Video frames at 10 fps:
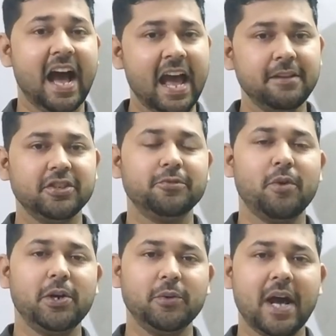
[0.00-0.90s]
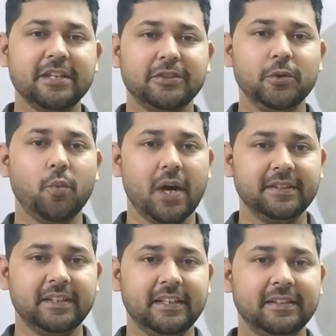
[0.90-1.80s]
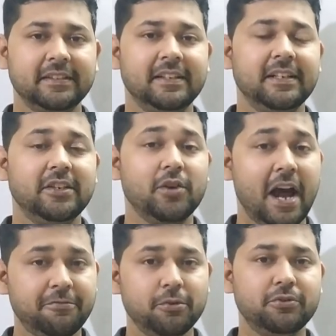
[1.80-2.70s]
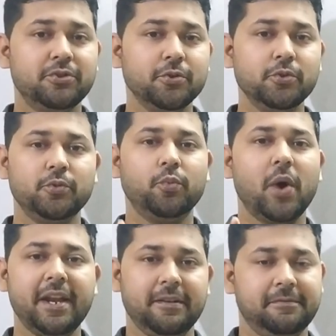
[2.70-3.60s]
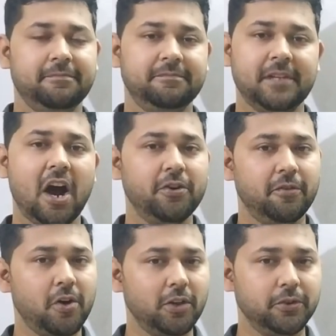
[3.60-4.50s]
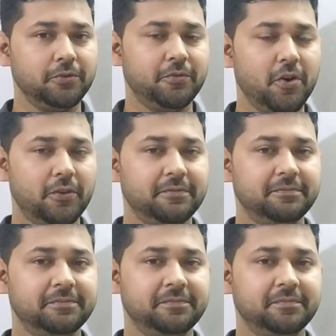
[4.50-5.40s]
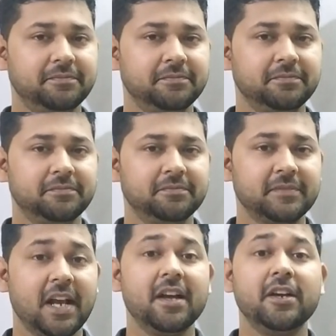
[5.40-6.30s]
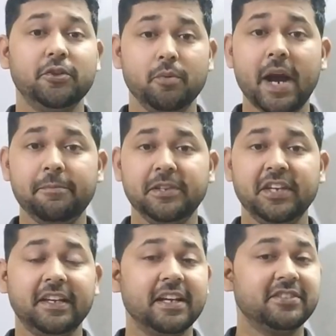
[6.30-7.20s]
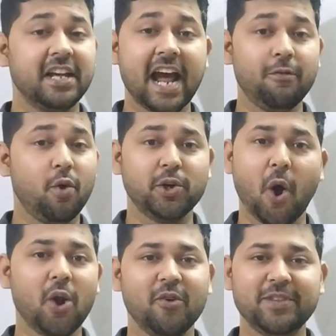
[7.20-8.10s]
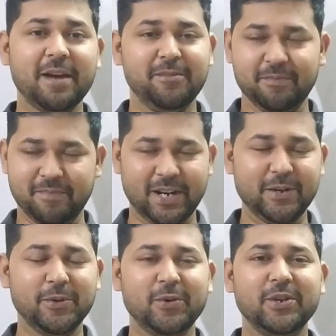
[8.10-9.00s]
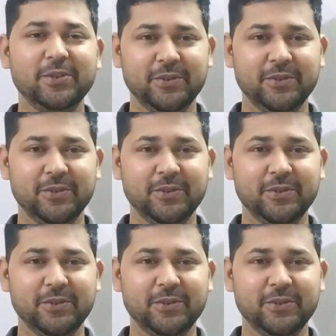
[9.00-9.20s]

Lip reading: I just want to ask you one thing. You have to choose one out of all those four. You might be thinking, sir, I want all of them, but no,